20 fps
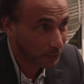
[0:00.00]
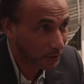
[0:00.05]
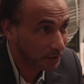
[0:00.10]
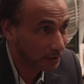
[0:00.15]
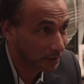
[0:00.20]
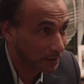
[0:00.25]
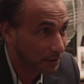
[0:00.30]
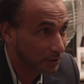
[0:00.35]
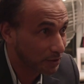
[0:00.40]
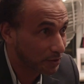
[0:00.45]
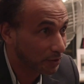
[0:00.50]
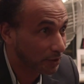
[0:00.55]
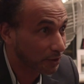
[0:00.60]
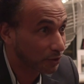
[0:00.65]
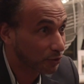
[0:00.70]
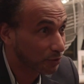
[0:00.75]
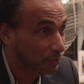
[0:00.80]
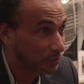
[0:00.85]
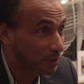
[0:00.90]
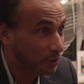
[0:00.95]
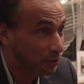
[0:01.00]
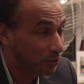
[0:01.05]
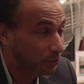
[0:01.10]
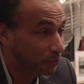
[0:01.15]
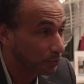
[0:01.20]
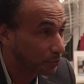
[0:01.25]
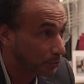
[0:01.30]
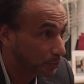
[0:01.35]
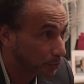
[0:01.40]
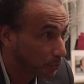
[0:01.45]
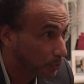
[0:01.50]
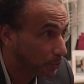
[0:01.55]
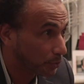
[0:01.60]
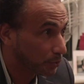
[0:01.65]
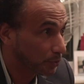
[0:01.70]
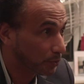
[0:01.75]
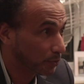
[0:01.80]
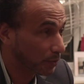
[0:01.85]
what is going to be your reward,